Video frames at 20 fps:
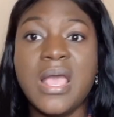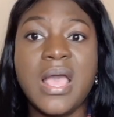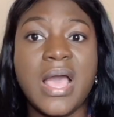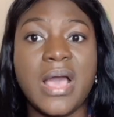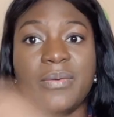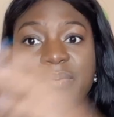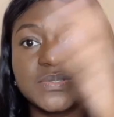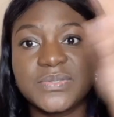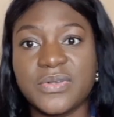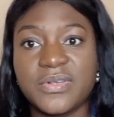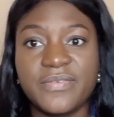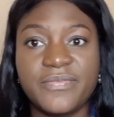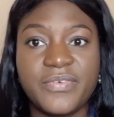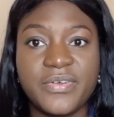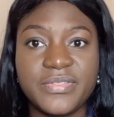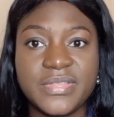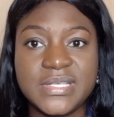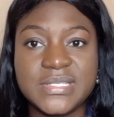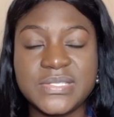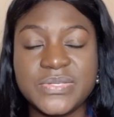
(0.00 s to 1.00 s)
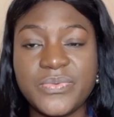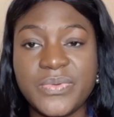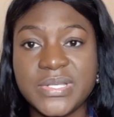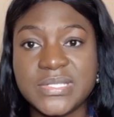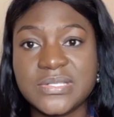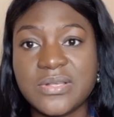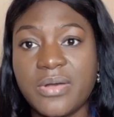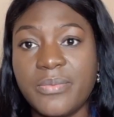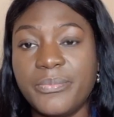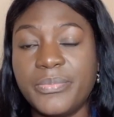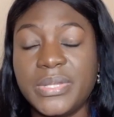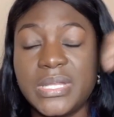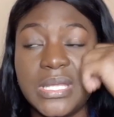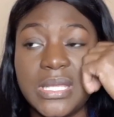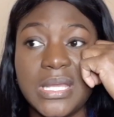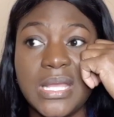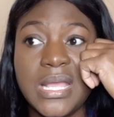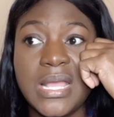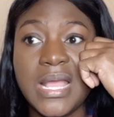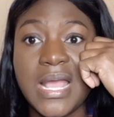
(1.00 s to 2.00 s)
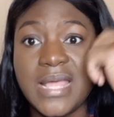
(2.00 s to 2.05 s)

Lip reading: I was working for this US company,